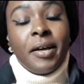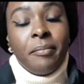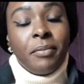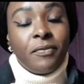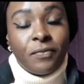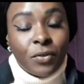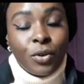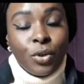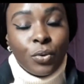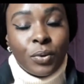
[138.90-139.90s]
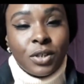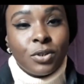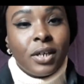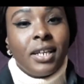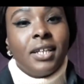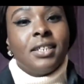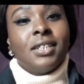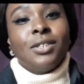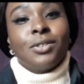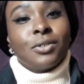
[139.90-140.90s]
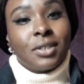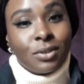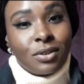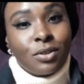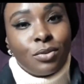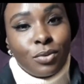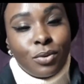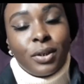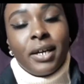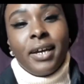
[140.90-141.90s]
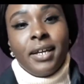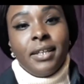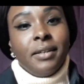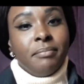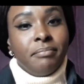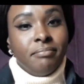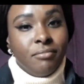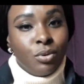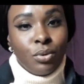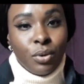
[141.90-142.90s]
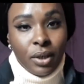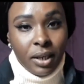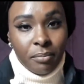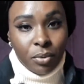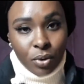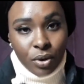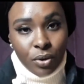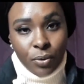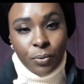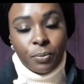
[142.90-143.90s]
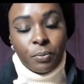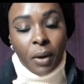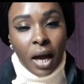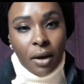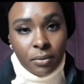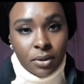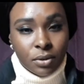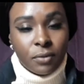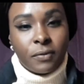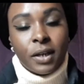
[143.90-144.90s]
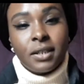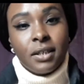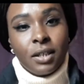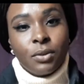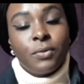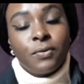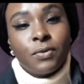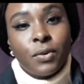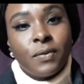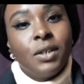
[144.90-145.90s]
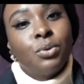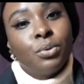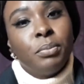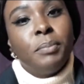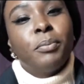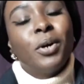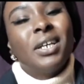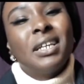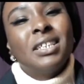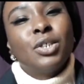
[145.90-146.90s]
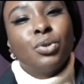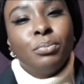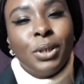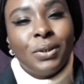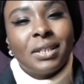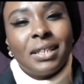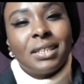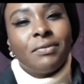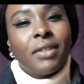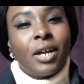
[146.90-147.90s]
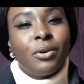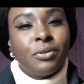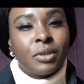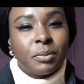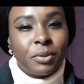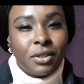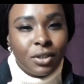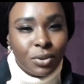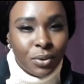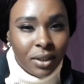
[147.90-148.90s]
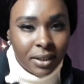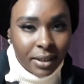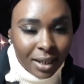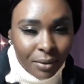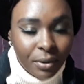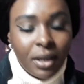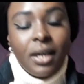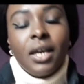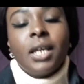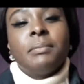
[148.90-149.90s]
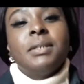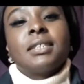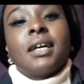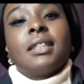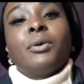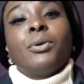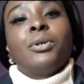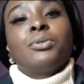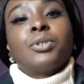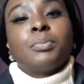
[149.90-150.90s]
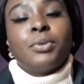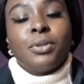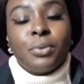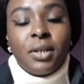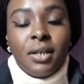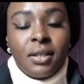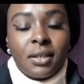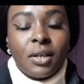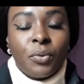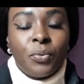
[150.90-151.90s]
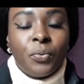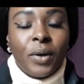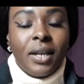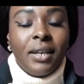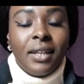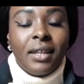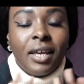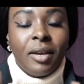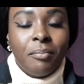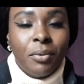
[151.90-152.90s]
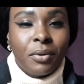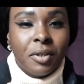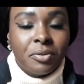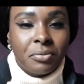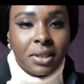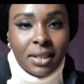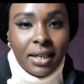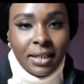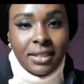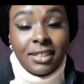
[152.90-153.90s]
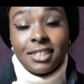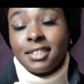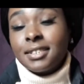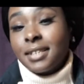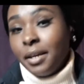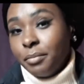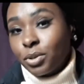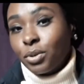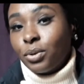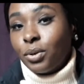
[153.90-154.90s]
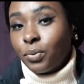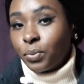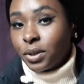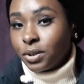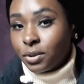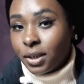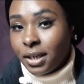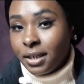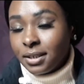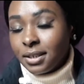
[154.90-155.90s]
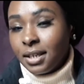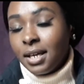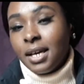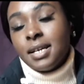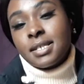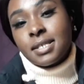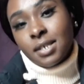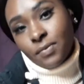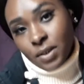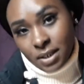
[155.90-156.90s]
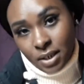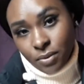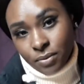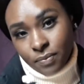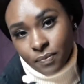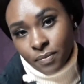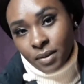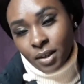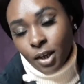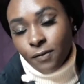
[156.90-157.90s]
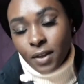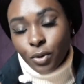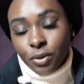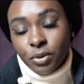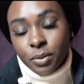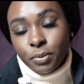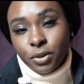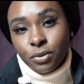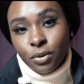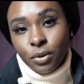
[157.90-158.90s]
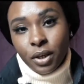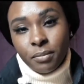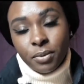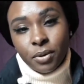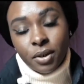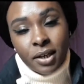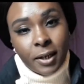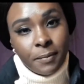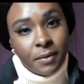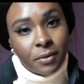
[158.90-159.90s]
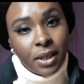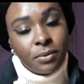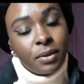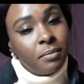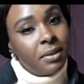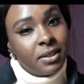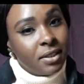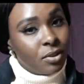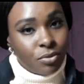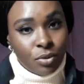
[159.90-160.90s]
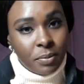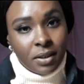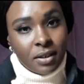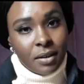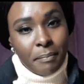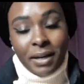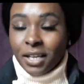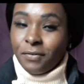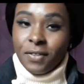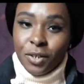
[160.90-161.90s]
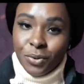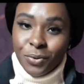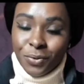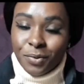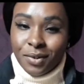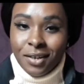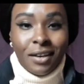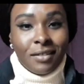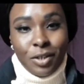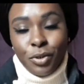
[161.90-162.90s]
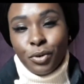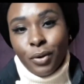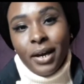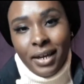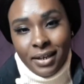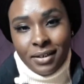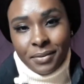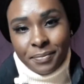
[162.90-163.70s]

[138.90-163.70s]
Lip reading: before you waste your energy and your resources to go ahead and do your ebook, hours of writing and off, so it will be pointless, it will be useless. If they are not responding to it now, it means that they will not respond to it when the ebook is written. It's just the same. So don't waste your energy, save it now. If they don't respond to your ebook the right way, please just drop it. But if they do, then you go ahead.